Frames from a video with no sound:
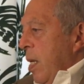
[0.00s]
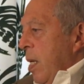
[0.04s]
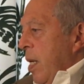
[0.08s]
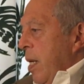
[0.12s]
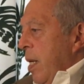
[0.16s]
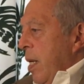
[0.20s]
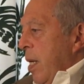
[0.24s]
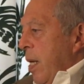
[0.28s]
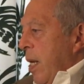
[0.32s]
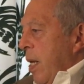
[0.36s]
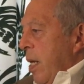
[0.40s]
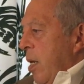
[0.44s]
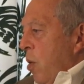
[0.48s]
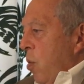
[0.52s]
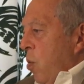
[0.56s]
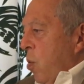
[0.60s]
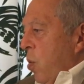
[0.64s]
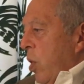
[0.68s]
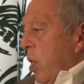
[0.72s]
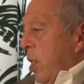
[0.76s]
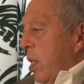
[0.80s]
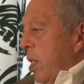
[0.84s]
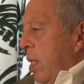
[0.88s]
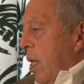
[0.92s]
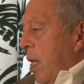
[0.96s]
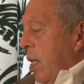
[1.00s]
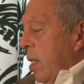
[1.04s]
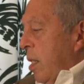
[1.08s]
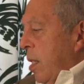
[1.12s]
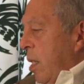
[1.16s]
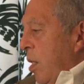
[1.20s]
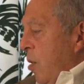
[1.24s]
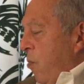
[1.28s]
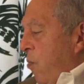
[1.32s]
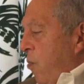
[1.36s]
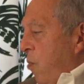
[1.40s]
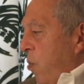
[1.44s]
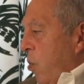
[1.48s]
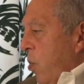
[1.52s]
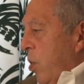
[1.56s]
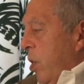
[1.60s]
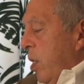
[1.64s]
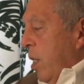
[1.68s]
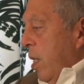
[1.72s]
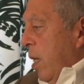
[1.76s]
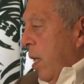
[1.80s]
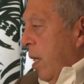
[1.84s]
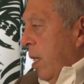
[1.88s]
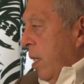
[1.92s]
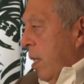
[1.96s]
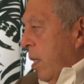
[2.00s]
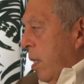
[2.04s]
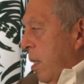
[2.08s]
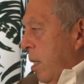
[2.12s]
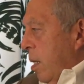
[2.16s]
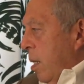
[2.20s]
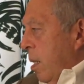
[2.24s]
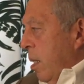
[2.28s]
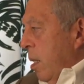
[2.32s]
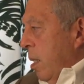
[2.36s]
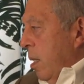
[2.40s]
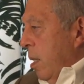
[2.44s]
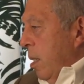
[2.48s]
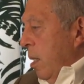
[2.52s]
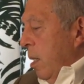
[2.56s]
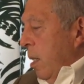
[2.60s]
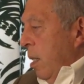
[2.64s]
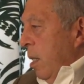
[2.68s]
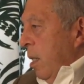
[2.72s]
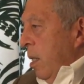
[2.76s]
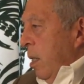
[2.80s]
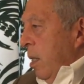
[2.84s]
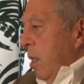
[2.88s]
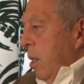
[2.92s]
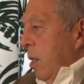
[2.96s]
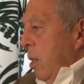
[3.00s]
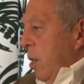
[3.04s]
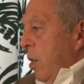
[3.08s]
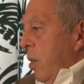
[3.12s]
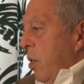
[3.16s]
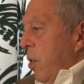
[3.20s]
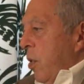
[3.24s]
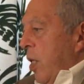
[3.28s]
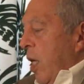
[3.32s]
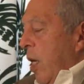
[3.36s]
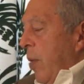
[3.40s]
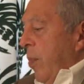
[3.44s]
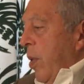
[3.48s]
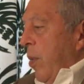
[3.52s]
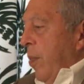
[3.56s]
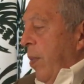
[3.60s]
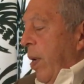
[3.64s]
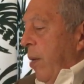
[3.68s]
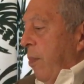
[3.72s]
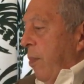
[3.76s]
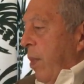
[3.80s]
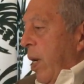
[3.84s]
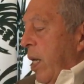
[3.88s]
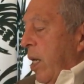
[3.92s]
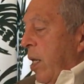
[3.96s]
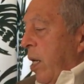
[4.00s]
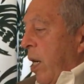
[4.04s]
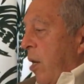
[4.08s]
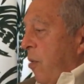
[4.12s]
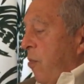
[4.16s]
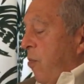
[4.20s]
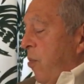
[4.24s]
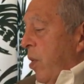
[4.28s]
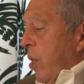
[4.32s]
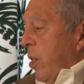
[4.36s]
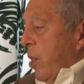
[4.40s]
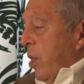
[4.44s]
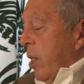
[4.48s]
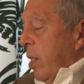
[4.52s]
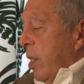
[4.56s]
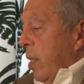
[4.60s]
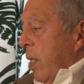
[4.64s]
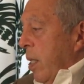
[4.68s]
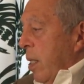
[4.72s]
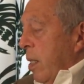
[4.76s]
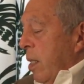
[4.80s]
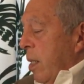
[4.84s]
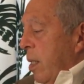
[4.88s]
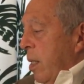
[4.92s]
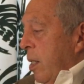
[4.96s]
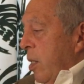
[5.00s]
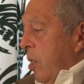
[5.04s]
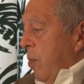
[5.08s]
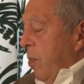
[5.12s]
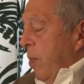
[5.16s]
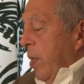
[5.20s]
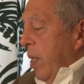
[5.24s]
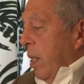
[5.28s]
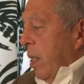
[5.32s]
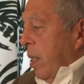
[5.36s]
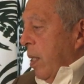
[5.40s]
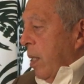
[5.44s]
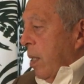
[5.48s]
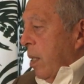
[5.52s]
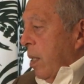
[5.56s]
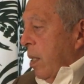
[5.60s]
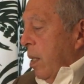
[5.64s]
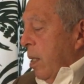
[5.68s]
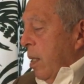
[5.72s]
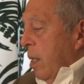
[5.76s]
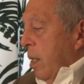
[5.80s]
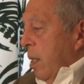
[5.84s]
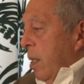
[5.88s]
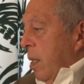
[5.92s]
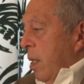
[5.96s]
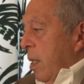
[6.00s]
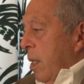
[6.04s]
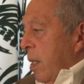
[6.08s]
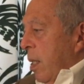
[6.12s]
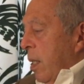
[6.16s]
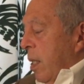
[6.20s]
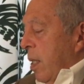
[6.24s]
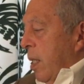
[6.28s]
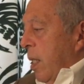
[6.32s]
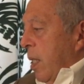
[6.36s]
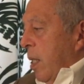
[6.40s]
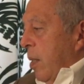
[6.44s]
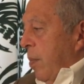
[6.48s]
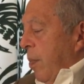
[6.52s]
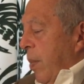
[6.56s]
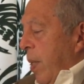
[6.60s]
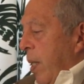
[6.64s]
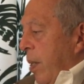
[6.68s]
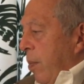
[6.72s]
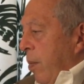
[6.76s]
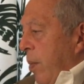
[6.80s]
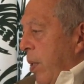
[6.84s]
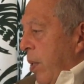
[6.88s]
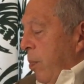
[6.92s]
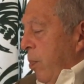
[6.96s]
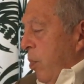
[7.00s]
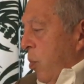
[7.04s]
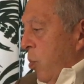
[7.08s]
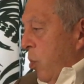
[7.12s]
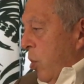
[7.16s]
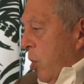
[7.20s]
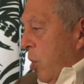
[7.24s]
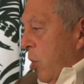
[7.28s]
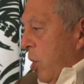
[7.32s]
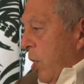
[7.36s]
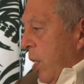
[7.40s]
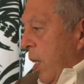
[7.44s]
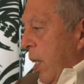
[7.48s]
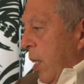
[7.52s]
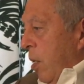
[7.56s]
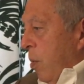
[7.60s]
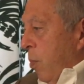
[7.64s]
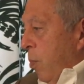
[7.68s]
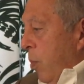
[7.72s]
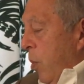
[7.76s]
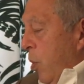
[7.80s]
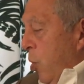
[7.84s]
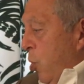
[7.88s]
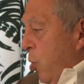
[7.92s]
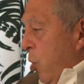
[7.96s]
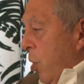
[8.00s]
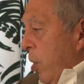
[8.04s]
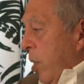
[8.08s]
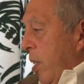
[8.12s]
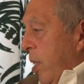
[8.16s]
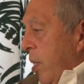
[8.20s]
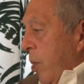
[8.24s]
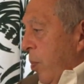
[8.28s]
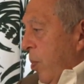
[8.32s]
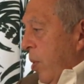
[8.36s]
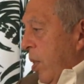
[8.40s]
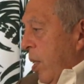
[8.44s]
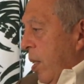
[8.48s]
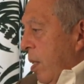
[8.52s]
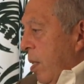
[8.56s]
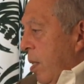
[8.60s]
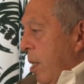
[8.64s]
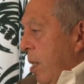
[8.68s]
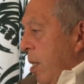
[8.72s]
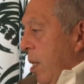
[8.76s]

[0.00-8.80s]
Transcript: in August 1948. You know, Gabby, my grandfather attended this meeting, and I think my mom was a child, but joined him then.